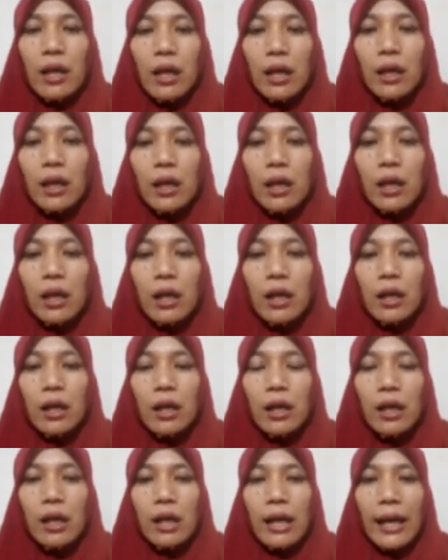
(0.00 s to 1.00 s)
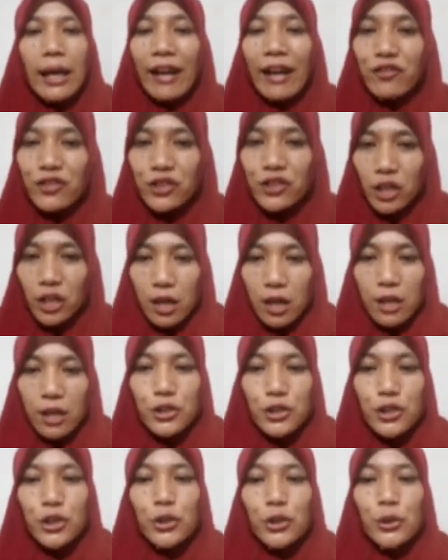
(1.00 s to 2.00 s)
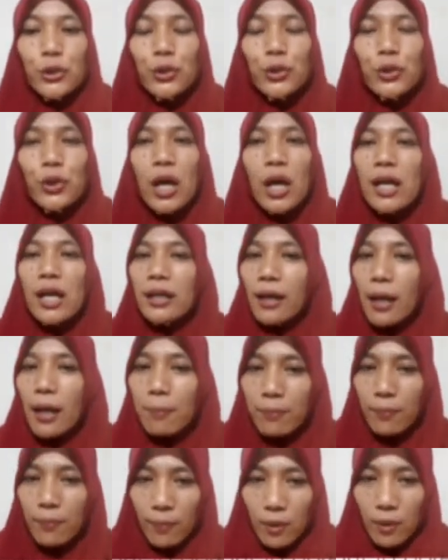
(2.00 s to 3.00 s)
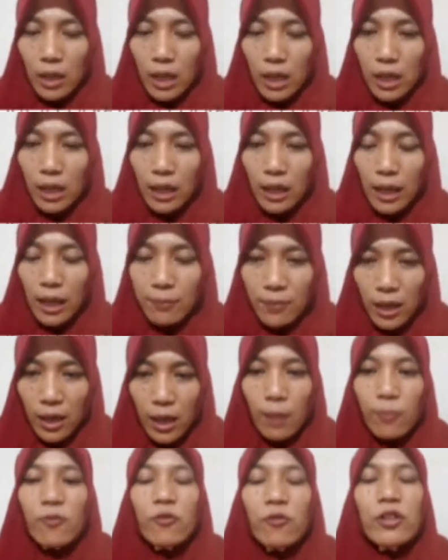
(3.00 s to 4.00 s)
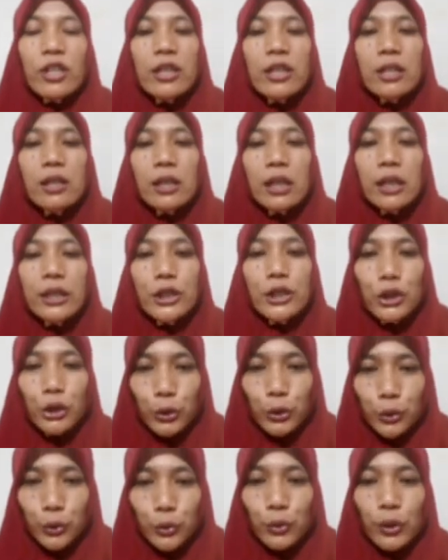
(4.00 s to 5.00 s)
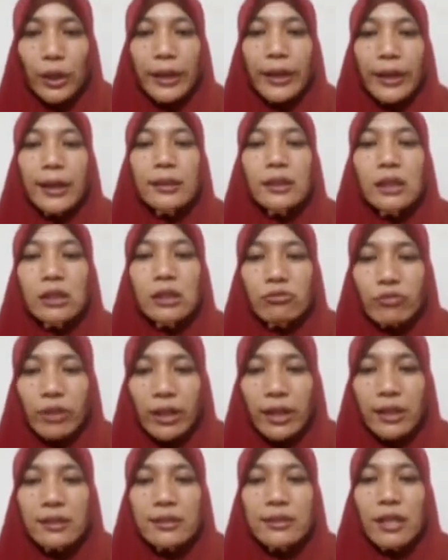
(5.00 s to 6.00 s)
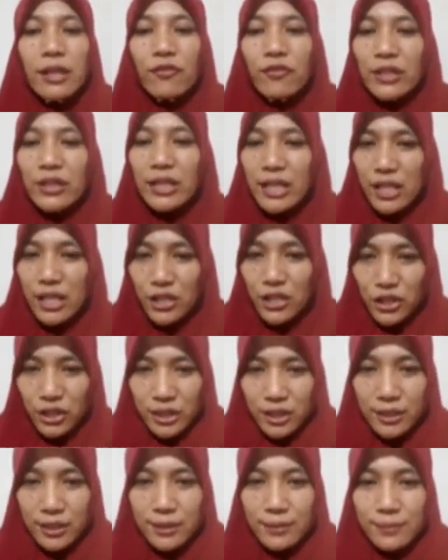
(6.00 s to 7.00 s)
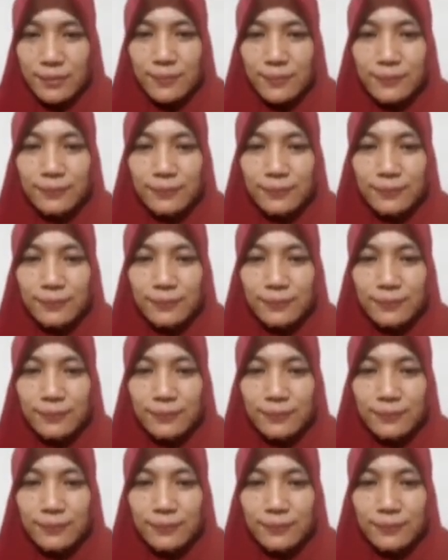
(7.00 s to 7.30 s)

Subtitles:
have chance to come up with a new and correct definition.